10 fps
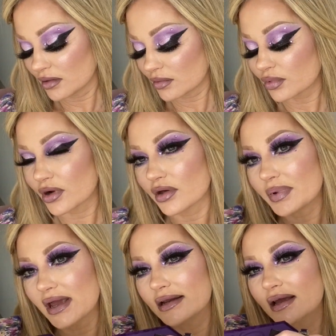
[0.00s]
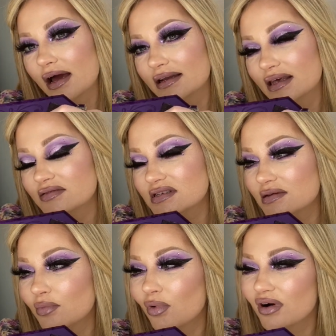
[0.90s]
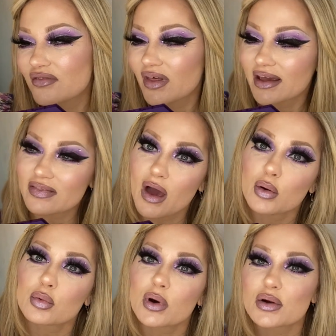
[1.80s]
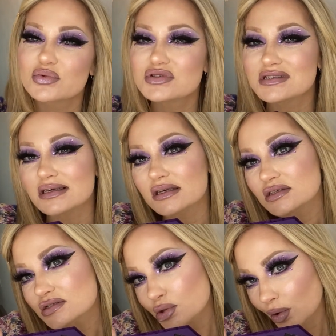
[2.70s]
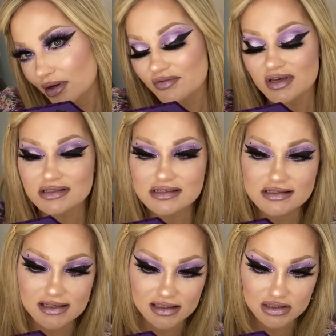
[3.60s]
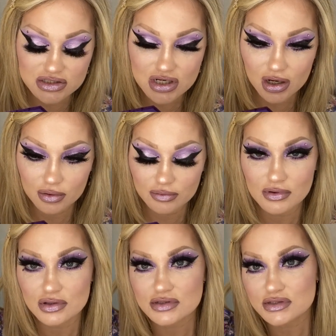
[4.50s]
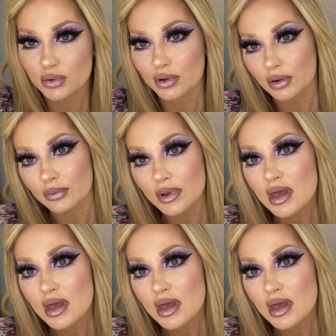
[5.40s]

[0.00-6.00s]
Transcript: Royal Pain kind of gives it more of like that rosy sort of skin tone, sort of